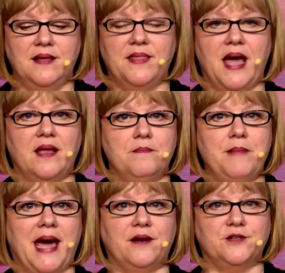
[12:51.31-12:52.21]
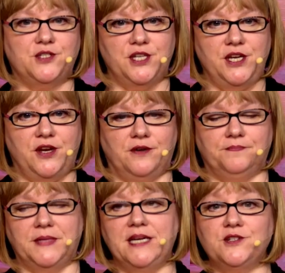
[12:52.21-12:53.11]
that matters to
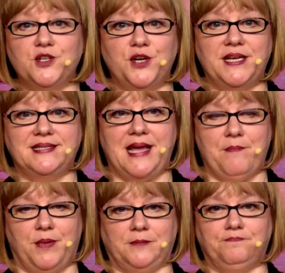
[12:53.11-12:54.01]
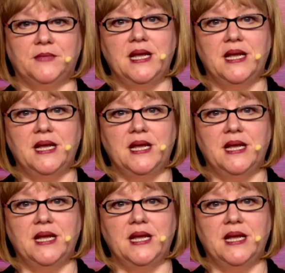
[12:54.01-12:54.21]
you. Here's a good example.